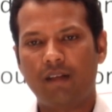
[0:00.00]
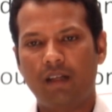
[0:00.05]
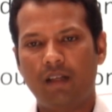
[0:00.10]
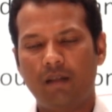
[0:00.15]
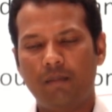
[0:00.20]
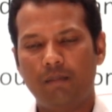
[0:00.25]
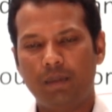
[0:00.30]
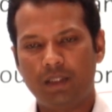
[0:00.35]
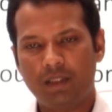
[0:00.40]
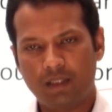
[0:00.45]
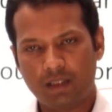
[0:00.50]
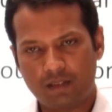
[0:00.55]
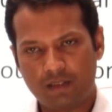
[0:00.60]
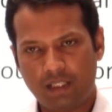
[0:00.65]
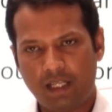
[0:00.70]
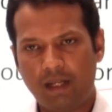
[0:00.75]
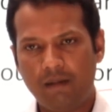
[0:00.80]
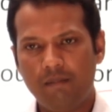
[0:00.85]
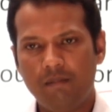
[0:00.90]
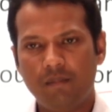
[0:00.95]
business
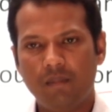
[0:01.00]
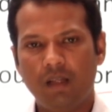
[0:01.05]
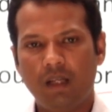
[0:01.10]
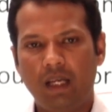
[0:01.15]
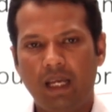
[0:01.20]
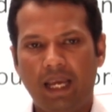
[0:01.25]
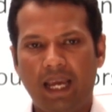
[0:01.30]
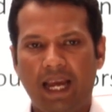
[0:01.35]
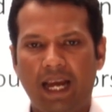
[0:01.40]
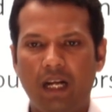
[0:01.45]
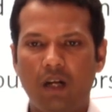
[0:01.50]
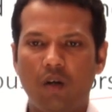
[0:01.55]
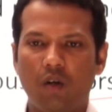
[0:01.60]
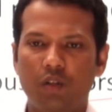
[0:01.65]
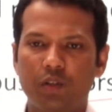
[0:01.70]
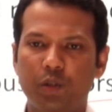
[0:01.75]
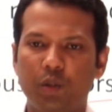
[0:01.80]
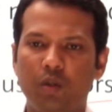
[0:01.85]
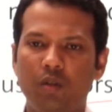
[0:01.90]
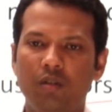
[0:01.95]
name and
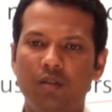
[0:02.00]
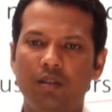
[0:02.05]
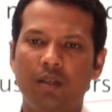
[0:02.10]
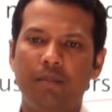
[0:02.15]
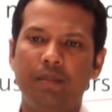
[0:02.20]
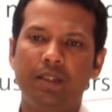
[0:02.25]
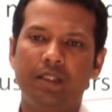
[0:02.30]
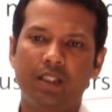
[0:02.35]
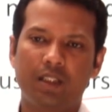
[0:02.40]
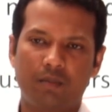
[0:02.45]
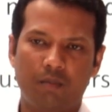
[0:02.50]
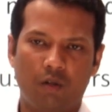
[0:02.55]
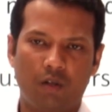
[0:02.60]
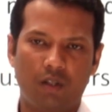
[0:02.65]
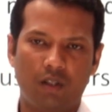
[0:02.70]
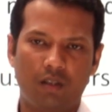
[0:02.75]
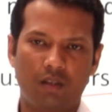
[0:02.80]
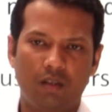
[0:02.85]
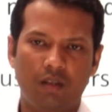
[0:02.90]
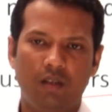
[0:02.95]
also the business
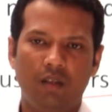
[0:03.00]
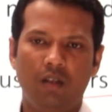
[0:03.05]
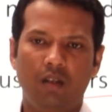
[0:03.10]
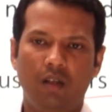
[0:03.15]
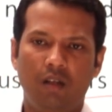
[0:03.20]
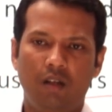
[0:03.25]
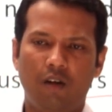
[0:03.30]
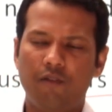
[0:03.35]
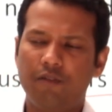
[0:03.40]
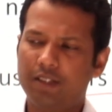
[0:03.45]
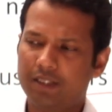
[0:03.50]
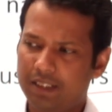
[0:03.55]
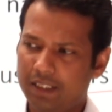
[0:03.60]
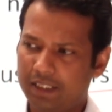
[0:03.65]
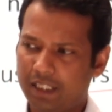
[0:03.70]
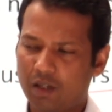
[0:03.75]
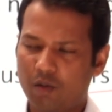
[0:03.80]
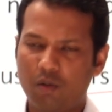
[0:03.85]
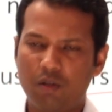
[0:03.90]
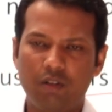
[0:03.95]
model. Obviously,
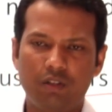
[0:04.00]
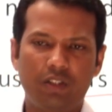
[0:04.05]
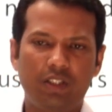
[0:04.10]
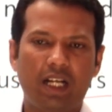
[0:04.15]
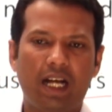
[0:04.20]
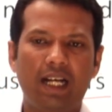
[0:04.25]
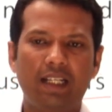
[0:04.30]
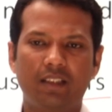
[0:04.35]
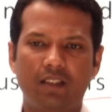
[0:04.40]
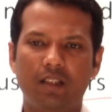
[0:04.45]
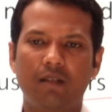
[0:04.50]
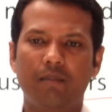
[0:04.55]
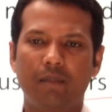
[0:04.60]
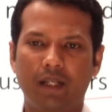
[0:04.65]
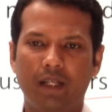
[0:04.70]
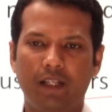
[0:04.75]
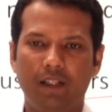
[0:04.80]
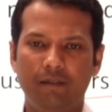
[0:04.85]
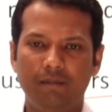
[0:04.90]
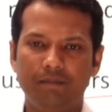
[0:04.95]
they are going to charge some
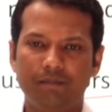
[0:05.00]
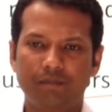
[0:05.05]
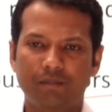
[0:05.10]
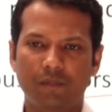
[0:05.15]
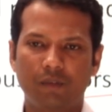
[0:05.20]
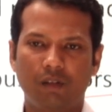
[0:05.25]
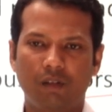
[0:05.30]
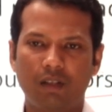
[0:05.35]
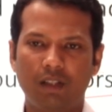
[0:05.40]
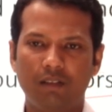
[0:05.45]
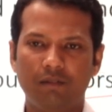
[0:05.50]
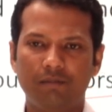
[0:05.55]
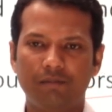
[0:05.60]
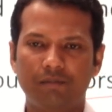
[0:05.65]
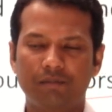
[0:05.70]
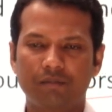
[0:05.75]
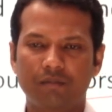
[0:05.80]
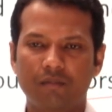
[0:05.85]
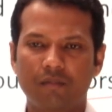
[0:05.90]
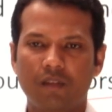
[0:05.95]
money. Okay,
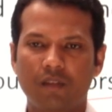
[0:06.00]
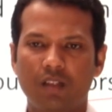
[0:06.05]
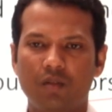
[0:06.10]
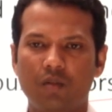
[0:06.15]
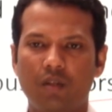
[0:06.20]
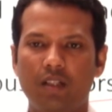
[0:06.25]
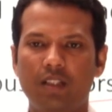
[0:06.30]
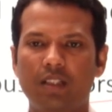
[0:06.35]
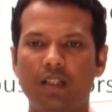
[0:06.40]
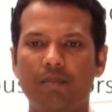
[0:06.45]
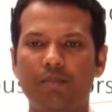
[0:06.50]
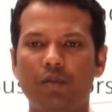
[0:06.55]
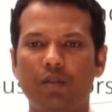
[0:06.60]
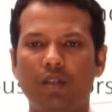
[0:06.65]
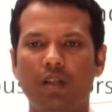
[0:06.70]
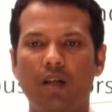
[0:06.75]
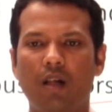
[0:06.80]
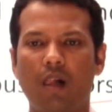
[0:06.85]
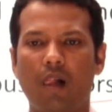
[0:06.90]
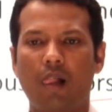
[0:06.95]
so it's up to
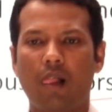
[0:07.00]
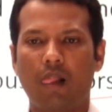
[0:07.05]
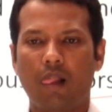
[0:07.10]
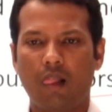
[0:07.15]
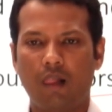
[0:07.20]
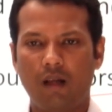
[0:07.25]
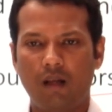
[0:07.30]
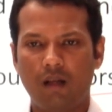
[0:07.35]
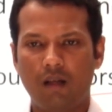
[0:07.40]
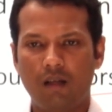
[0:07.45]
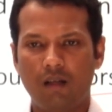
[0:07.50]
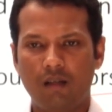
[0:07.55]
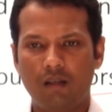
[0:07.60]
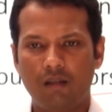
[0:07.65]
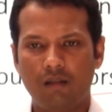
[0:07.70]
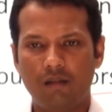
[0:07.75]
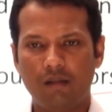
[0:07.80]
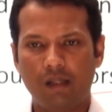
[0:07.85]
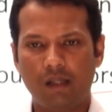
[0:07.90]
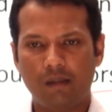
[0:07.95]

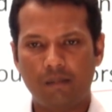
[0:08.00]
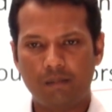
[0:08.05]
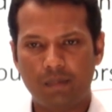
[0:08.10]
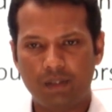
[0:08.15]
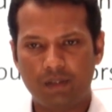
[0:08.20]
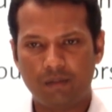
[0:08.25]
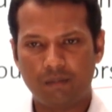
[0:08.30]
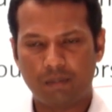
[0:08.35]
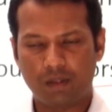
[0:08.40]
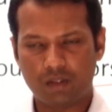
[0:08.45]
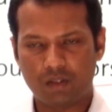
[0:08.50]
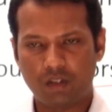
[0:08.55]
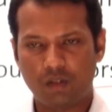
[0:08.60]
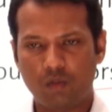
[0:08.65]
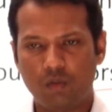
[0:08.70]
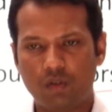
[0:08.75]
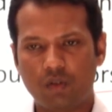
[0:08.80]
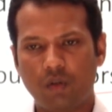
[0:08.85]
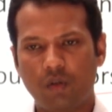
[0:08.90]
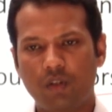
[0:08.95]
the person who
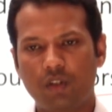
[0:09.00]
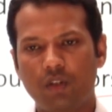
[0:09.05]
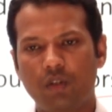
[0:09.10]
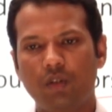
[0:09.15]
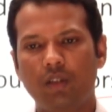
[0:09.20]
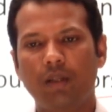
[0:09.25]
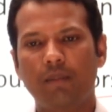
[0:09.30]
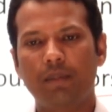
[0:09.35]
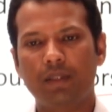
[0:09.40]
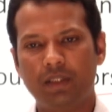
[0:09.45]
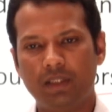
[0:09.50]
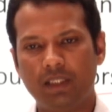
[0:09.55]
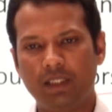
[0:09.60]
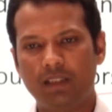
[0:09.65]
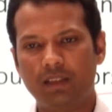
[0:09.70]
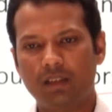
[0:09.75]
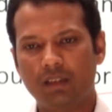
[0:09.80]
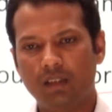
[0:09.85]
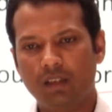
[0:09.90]
is going to do the business